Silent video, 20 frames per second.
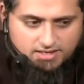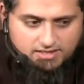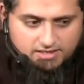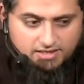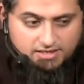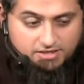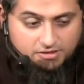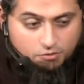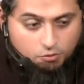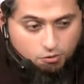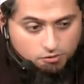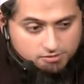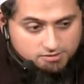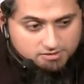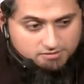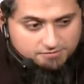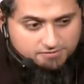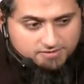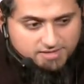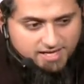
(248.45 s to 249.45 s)
And in
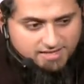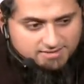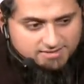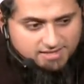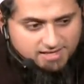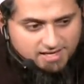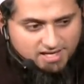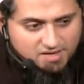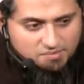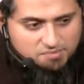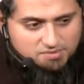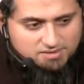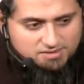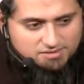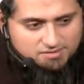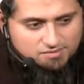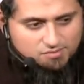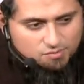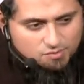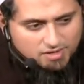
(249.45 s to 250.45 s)
order for that to
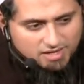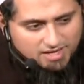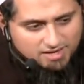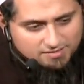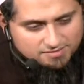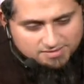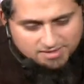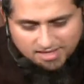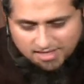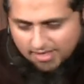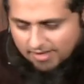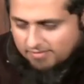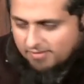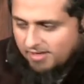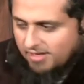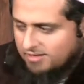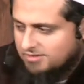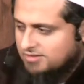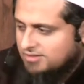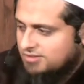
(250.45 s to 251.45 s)
happen, we have to have
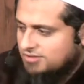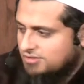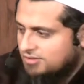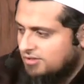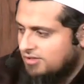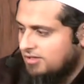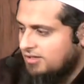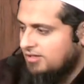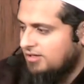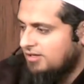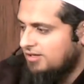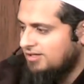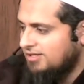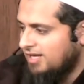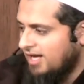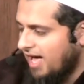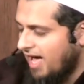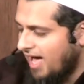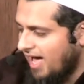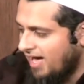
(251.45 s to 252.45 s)
a strong,
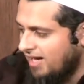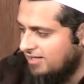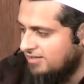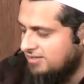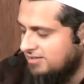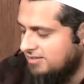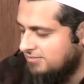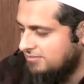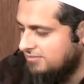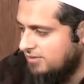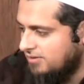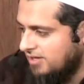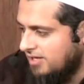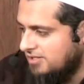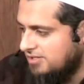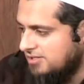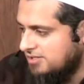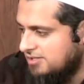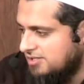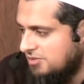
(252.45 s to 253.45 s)
active
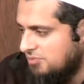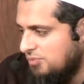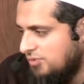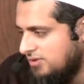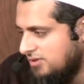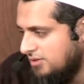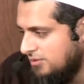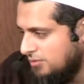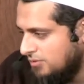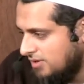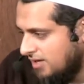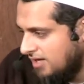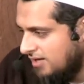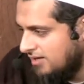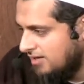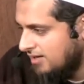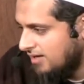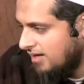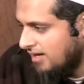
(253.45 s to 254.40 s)
relationship with the Qur'an.